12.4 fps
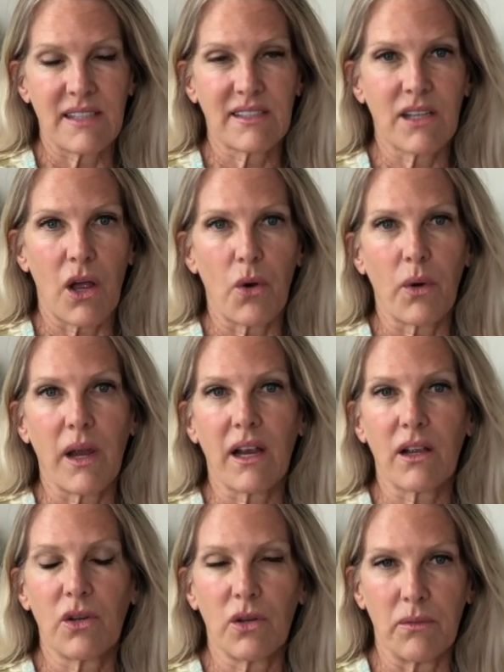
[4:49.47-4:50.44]
So it
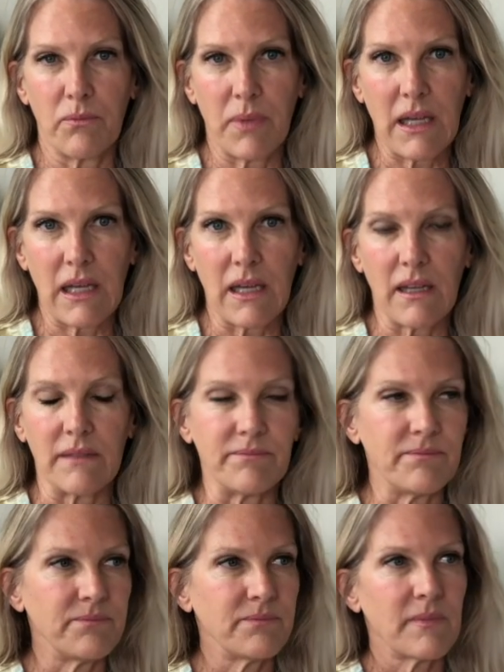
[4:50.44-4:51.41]
could be
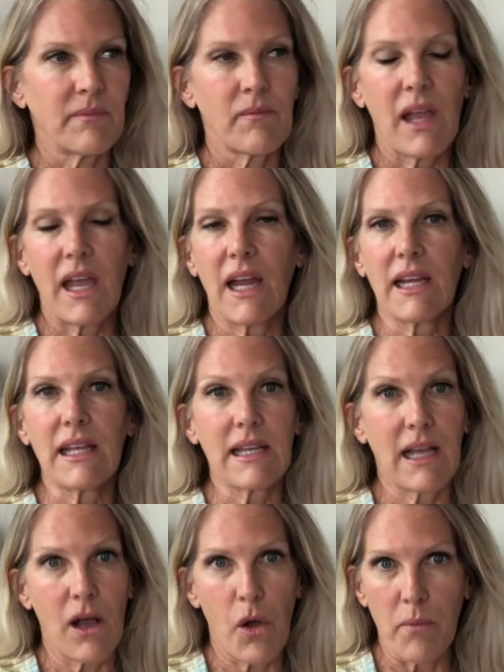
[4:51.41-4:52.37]
anything.
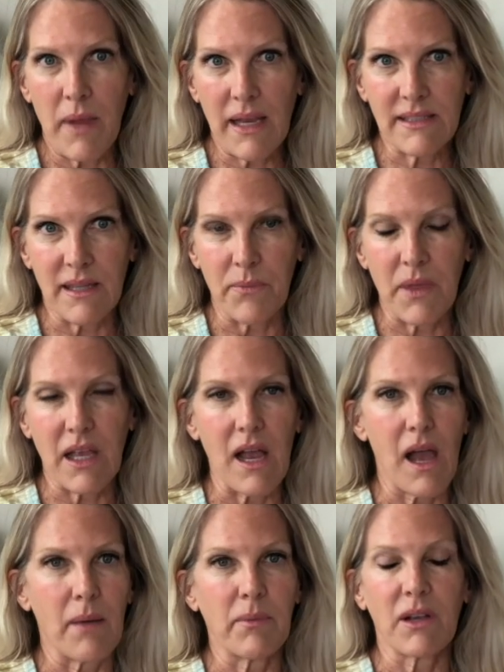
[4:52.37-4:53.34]
I'll make something
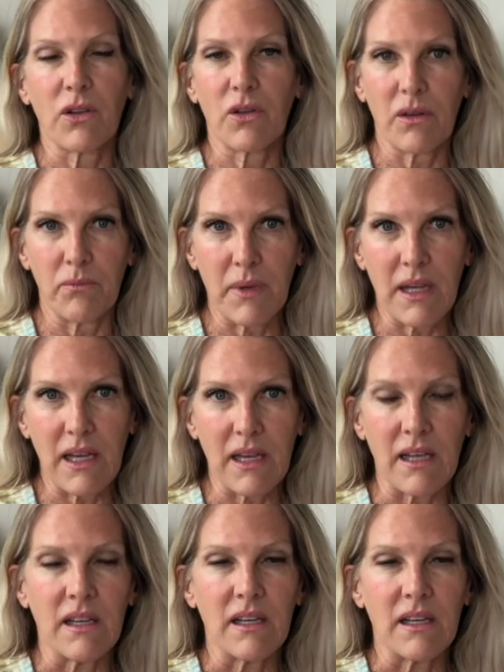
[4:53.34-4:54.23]
up. It could be